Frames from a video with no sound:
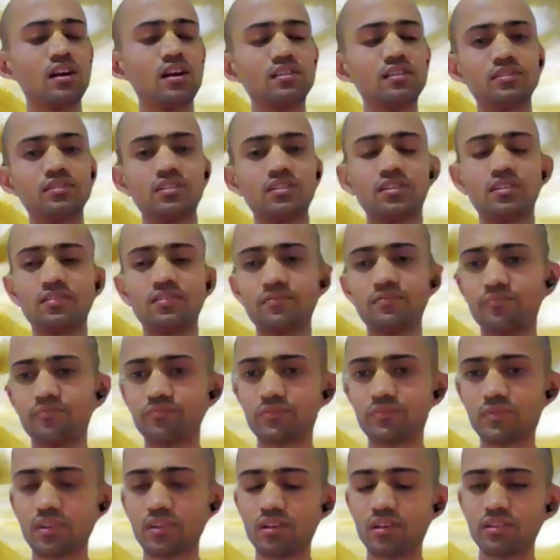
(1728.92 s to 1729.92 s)
and
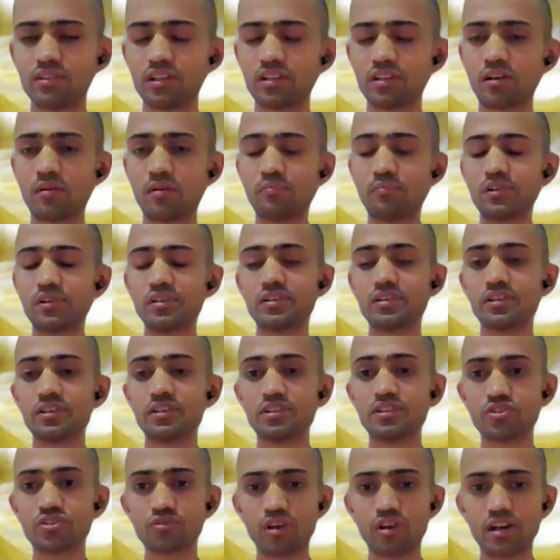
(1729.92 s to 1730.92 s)
they are completely
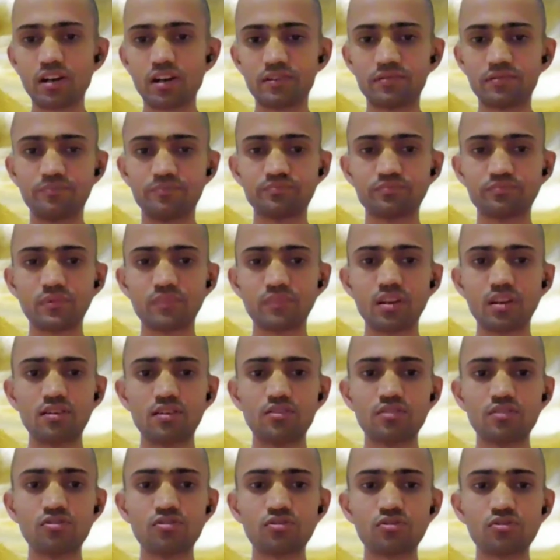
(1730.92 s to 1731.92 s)
destroyed.
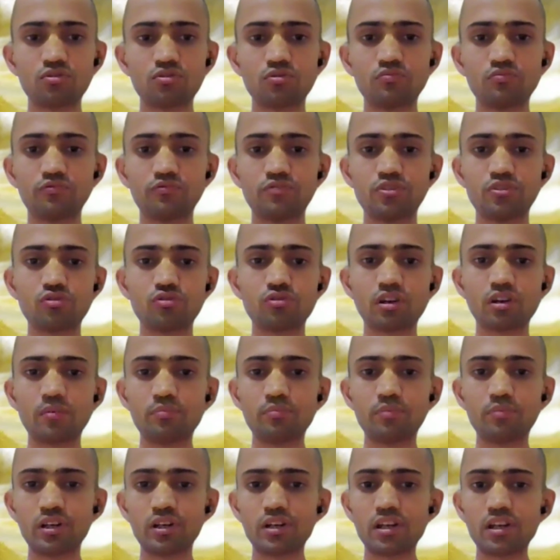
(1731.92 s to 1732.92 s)
So we should
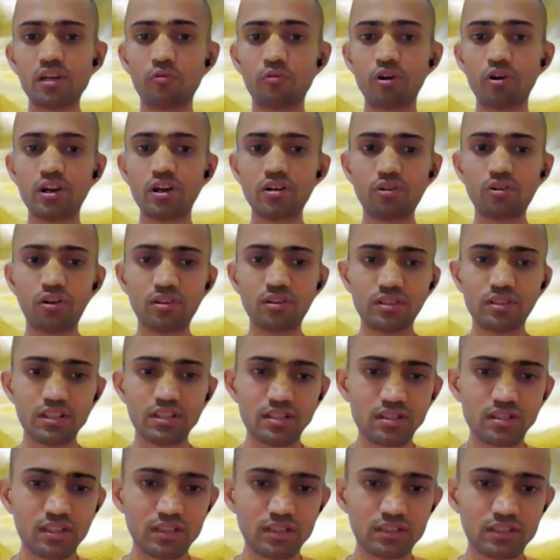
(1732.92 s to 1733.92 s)
completely avoid all
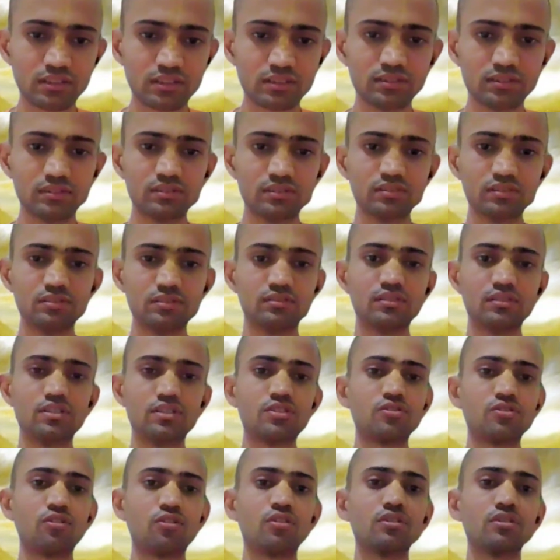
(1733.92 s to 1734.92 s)
these things.
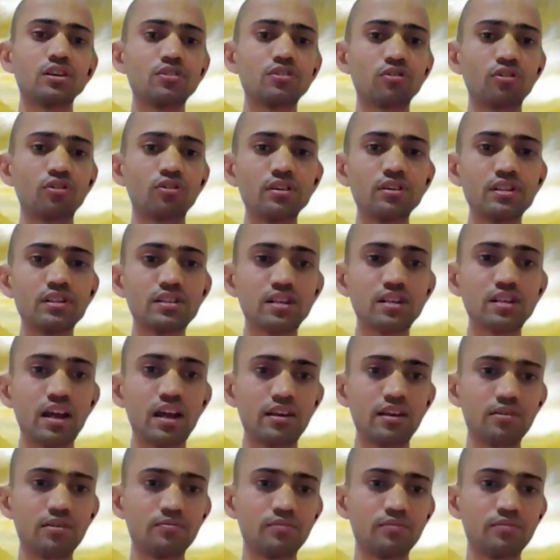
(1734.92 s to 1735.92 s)
It's not at all
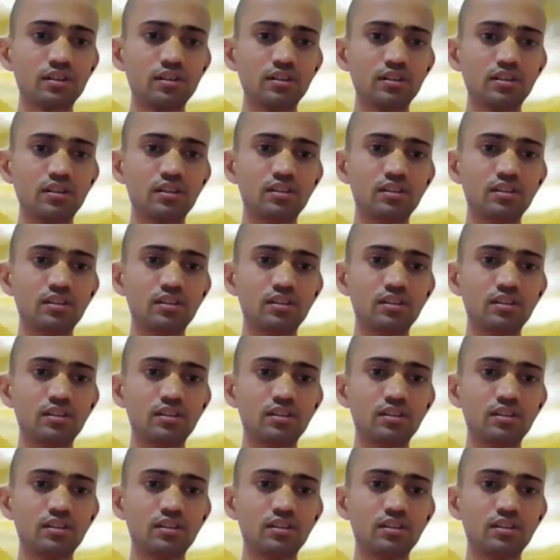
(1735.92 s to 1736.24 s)
desirable.